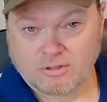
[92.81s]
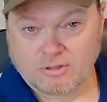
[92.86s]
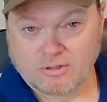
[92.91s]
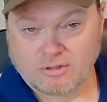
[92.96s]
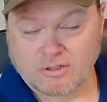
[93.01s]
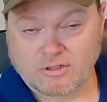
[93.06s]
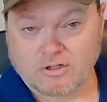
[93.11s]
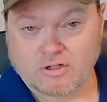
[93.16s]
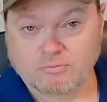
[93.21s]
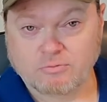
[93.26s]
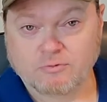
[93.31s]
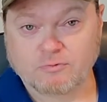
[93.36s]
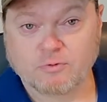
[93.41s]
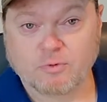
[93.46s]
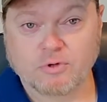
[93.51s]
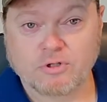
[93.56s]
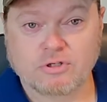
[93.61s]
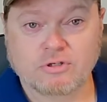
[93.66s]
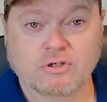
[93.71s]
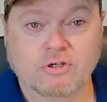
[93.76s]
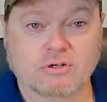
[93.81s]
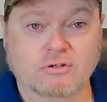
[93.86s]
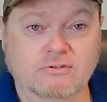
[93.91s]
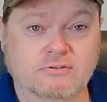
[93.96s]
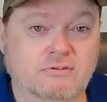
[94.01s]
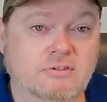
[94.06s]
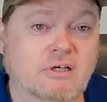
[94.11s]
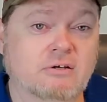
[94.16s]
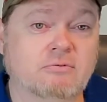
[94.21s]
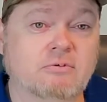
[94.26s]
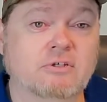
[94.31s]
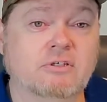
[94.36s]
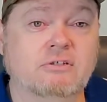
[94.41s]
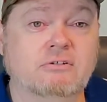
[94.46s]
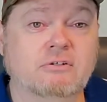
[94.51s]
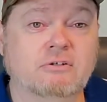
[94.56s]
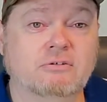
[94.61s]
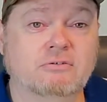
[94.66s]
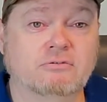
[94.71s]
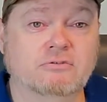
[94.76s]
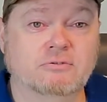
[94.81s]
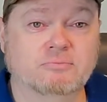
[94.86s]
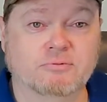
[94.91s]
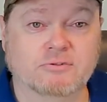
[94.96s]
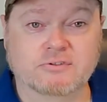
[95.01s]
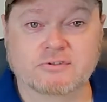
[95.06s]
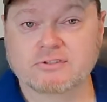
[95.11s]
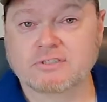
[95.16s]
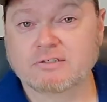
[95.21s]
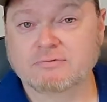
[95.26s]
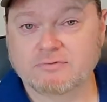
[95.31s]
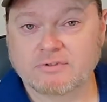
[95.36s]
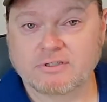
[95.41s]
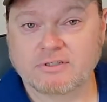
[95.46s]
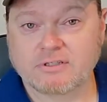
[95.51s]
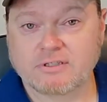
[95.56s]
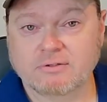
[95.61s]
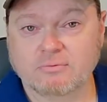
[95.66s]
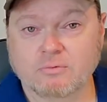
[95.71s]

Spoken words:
you go, so that way you know specifically